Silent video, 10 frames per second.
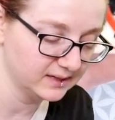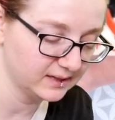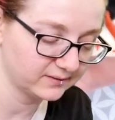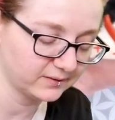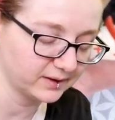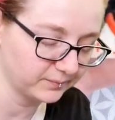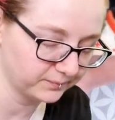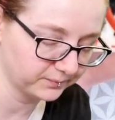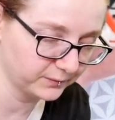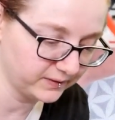Uh, sorry, a
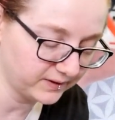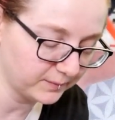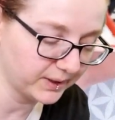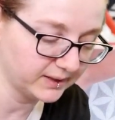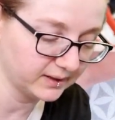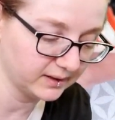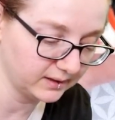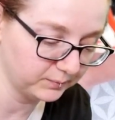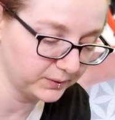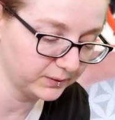reset button and,
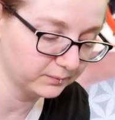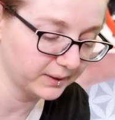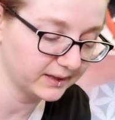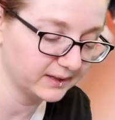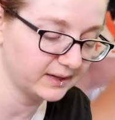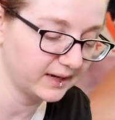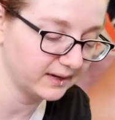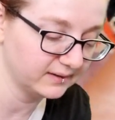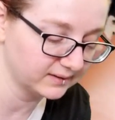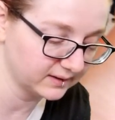and a boot button,
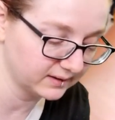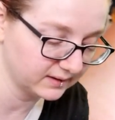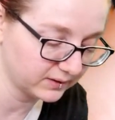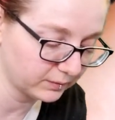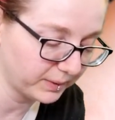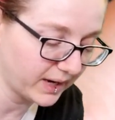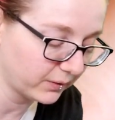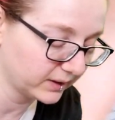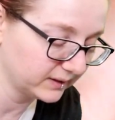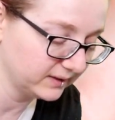and uh, either a
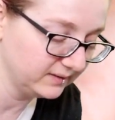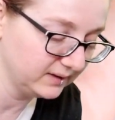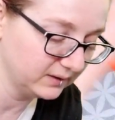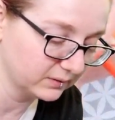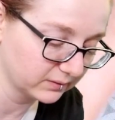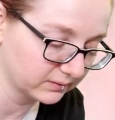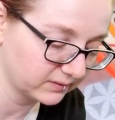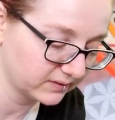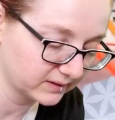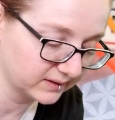power LED or
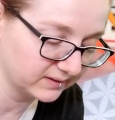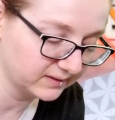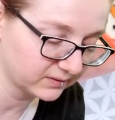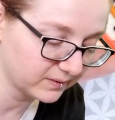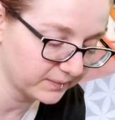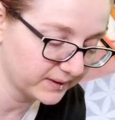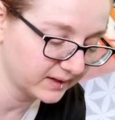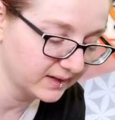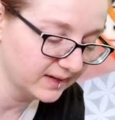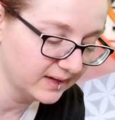signal LED or something.